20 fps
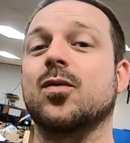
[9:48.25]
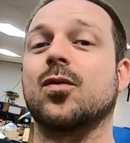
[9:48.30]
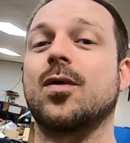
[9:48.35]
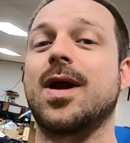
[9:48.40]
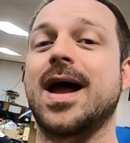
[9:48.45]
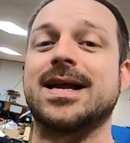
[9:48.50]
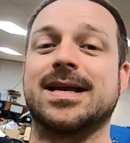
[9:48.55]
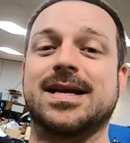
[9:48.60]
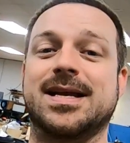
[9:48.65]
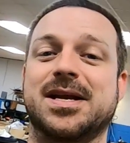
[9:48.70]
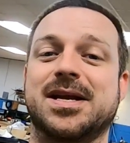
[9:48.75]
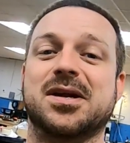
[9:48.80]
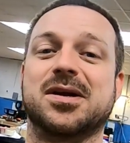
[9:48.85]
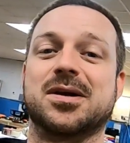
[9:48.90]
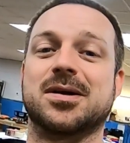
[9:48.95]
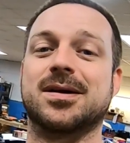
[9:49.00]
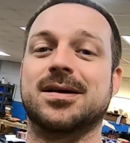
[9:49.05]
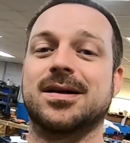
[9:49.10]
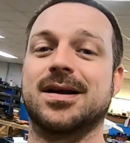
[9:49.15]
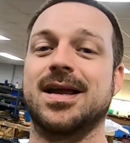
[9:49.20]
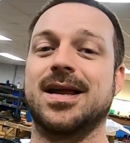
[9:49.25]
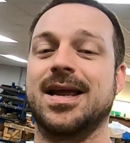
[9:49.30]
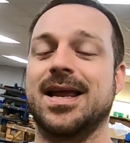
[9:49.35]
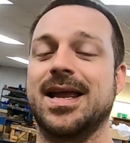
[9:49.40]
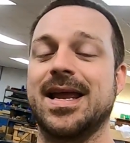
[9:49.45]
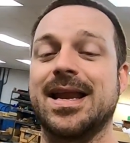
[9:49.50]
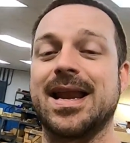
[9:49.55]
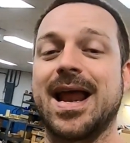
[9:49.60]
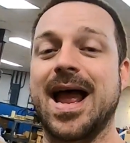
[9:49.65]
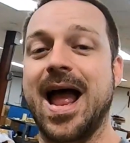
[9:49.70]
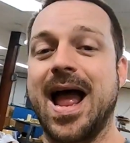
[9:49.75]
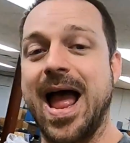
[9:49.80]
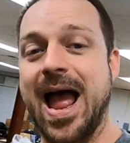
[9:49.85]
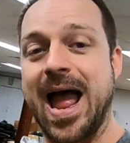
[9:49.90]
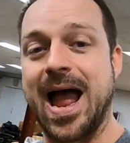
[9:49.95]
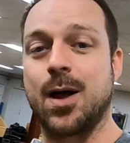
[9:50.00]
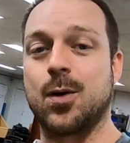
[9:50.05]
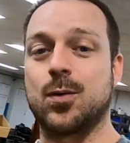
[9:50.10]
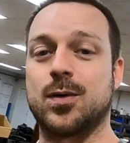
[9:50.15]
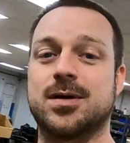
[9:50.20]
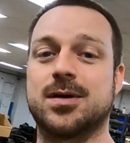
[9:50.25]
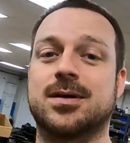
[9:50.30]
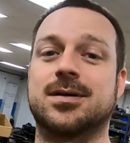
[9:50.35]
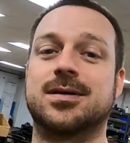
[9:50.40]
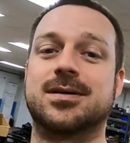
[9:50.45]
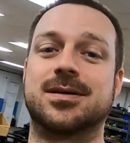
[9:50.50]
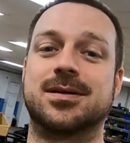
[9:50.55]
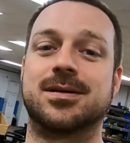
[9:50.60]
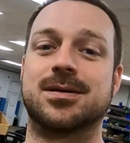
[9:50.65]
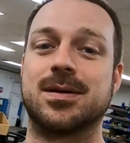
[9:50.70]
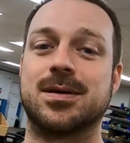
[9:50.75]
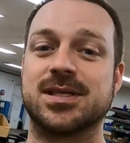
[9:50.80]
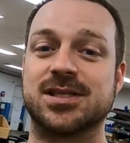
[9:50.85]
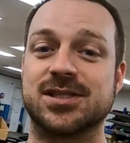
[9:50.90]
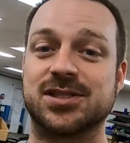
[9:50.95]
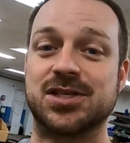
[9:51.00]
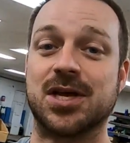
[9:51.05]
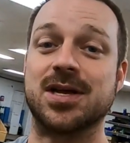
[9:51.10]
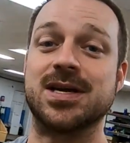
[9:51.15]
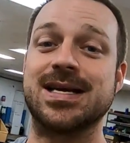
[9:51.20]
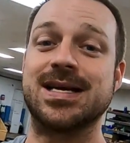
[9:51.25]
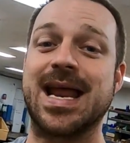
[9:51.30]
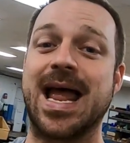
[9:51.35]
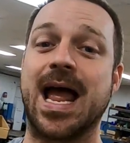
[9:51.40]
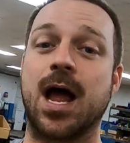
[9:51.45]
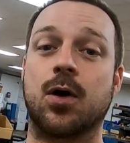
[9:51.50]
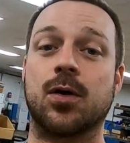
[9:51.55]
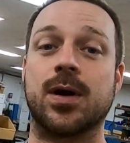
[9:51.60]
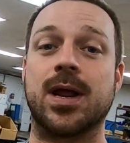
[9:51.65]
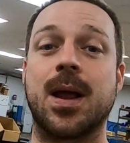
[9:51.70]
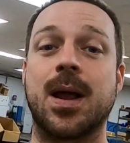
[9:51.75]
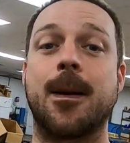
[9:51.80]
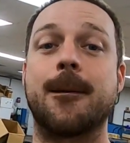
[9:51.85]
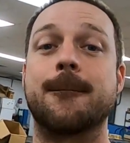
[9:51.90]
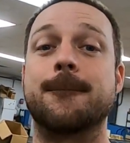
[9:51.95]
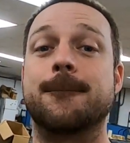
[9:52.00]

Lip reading: right here in our Sundown